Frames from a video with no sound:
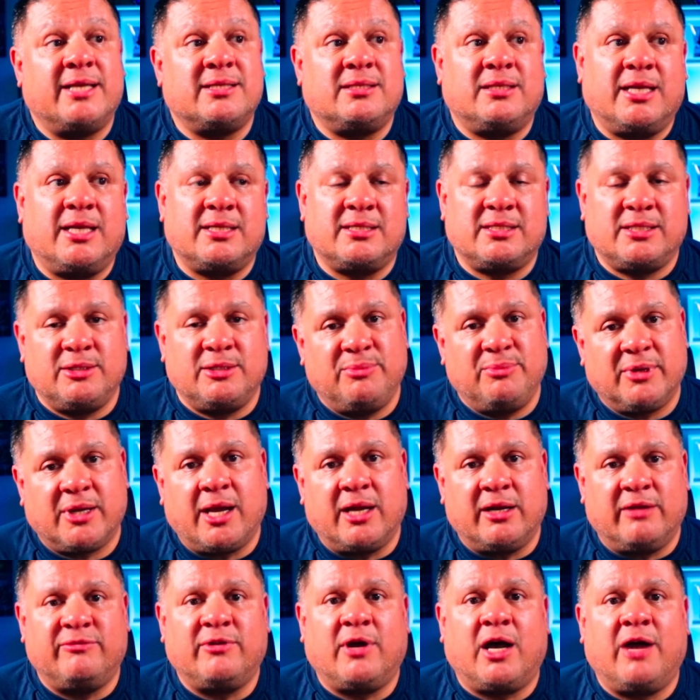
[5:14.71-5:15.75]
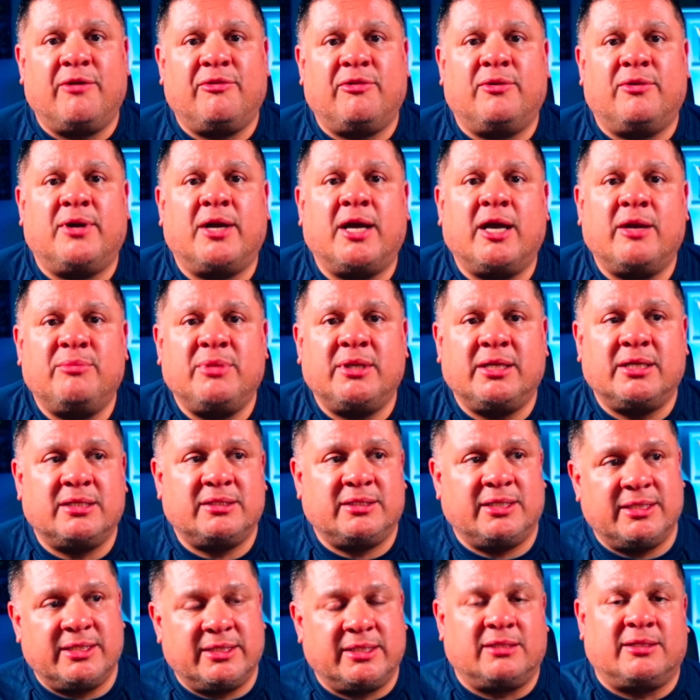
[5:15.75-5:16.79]
less to kind of offer up because
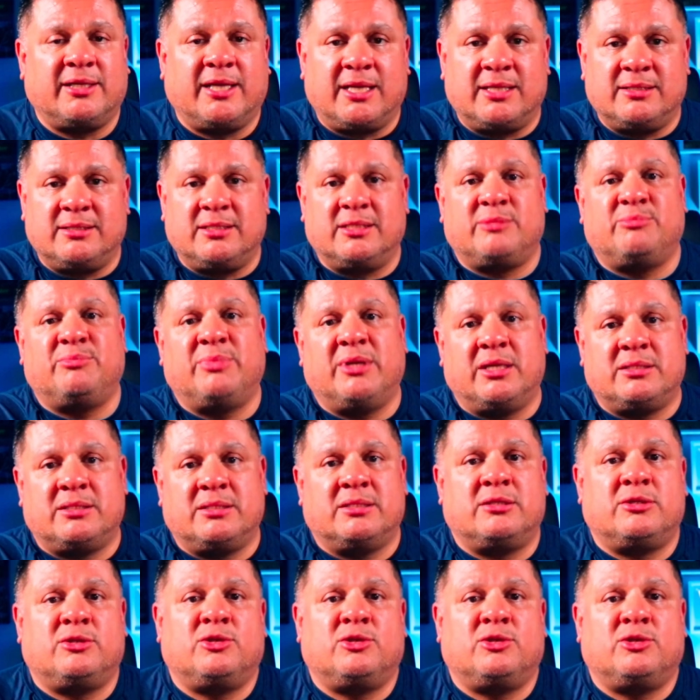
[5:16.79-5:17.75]
he still has this business to